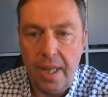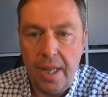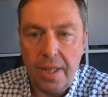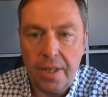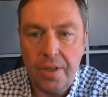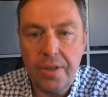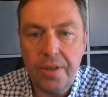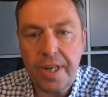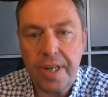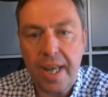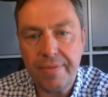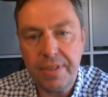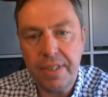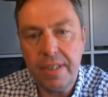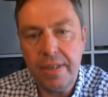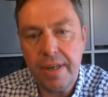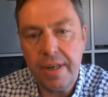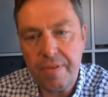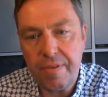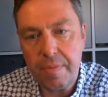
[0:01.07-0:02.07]
Good
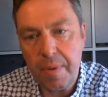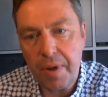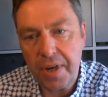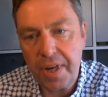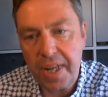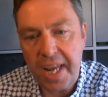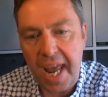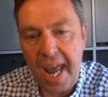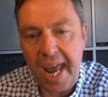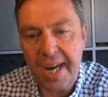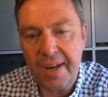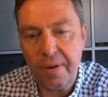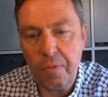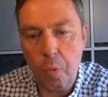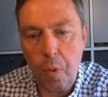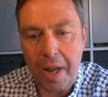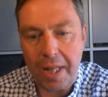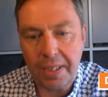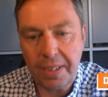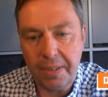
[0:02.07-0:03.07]
afternoon, everybody, and
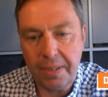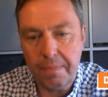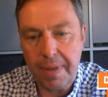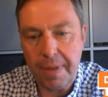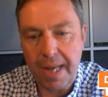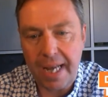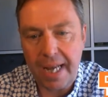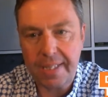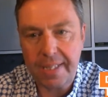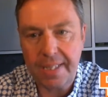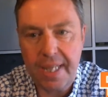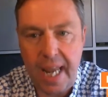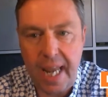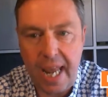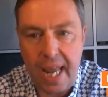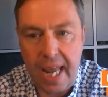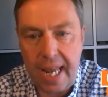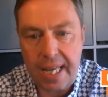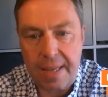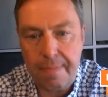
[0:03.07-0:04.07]
welcome back to the
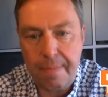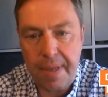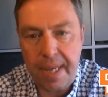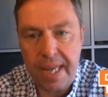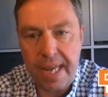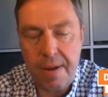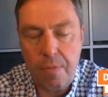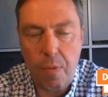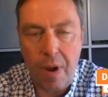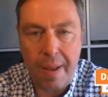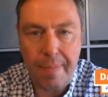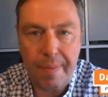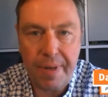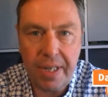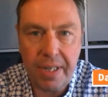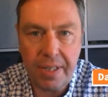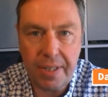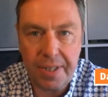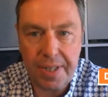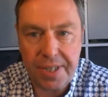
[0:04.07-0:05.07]
NEP
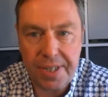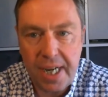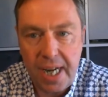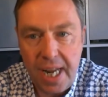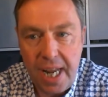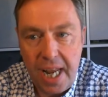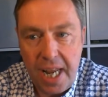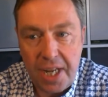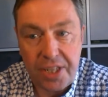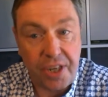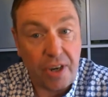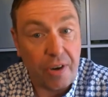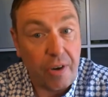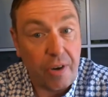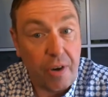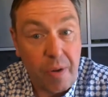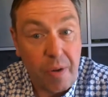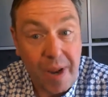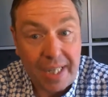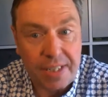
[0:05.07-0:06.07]
webinars.
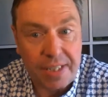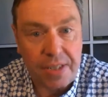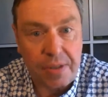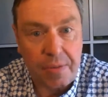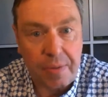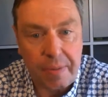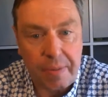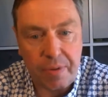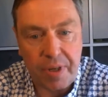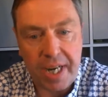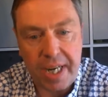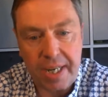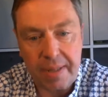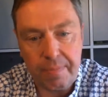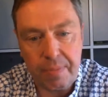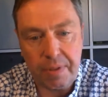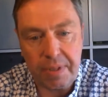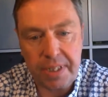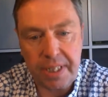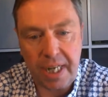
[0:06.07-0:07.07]
Sorry we had a 2-week break,
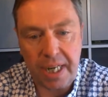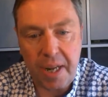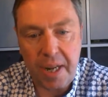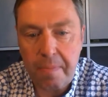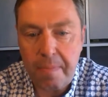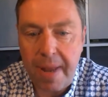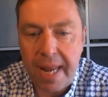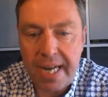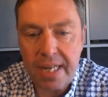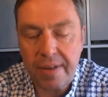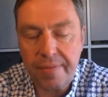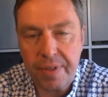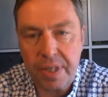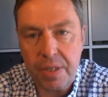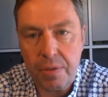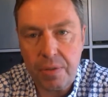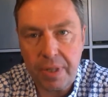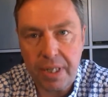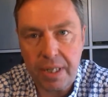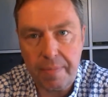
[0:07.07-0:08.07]
but I know many of
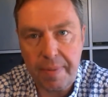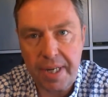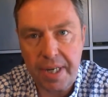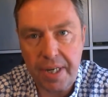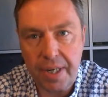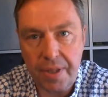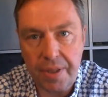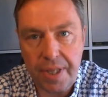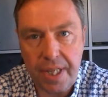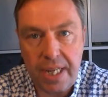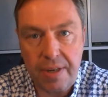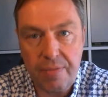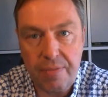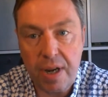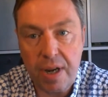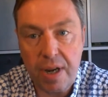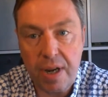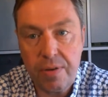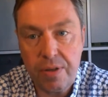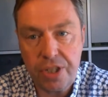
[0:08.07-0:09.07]
you will have been on the
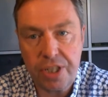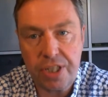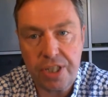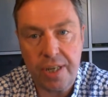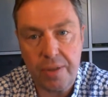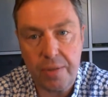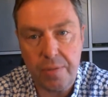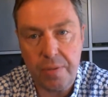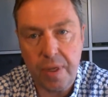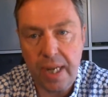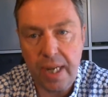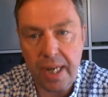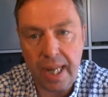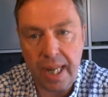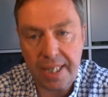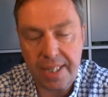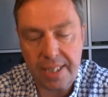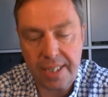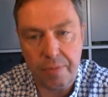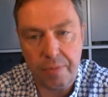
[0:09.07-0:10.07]
roadshow
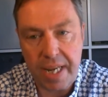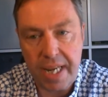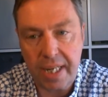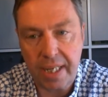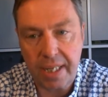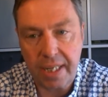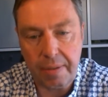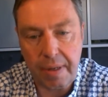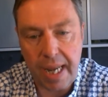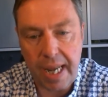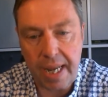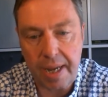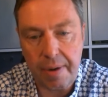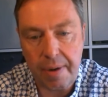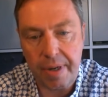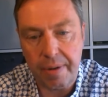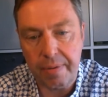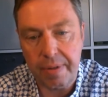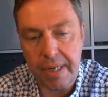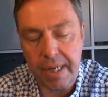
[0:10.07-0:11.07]
last week where
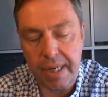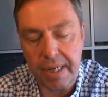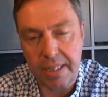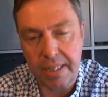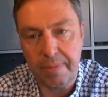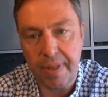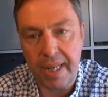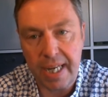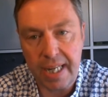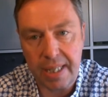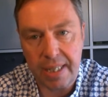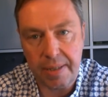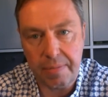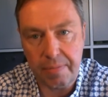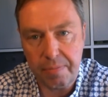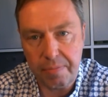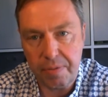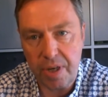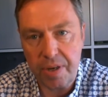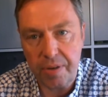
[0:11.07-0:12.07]
we were explaining the
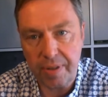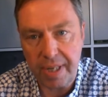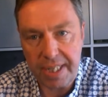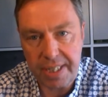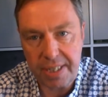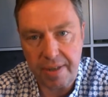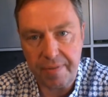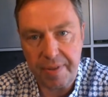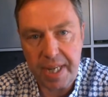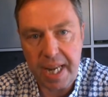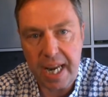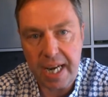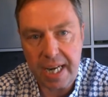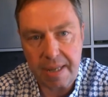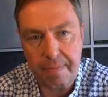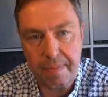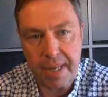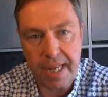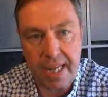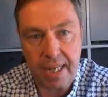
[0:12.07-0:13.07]
progress of the
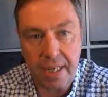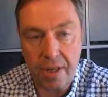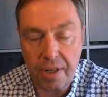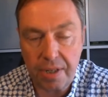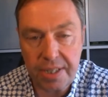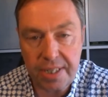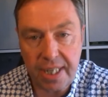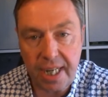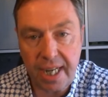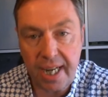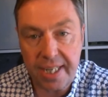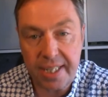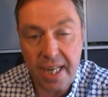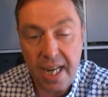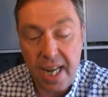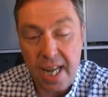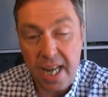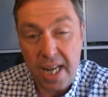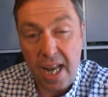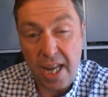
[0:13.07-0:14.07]
NEP alongside
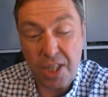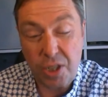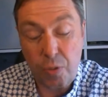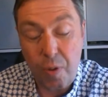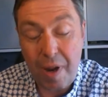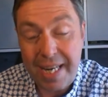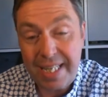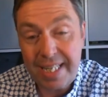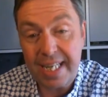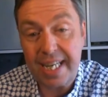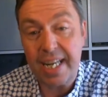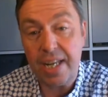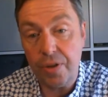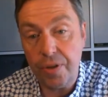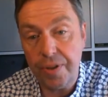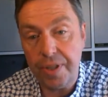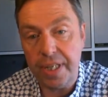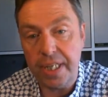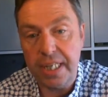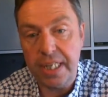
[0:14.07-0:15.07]
20
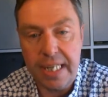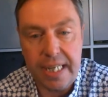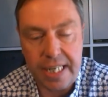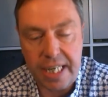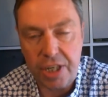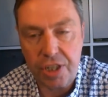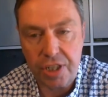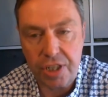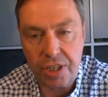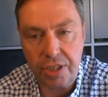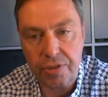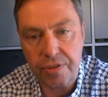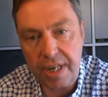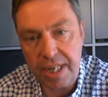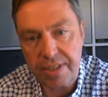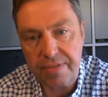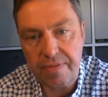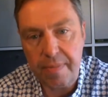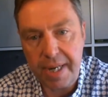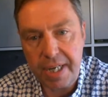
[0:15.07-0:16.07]
other digital
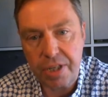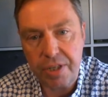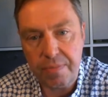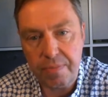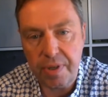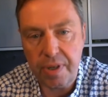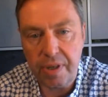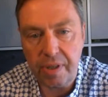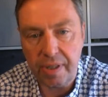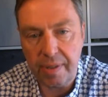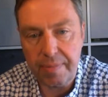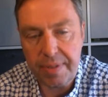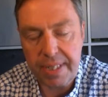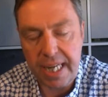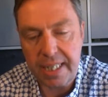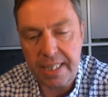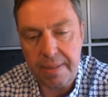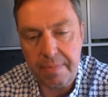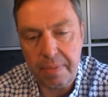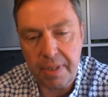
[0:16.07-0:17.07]
transformation programs
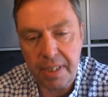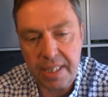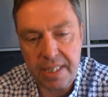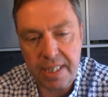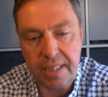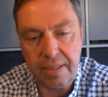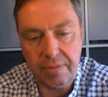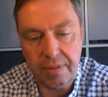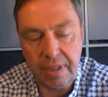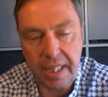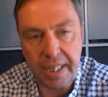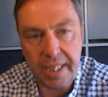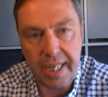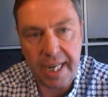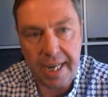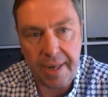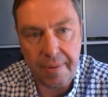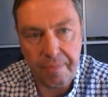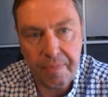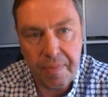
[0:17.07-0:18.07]
hitting policing right
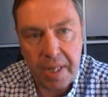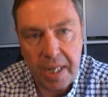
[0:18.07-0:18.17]
now.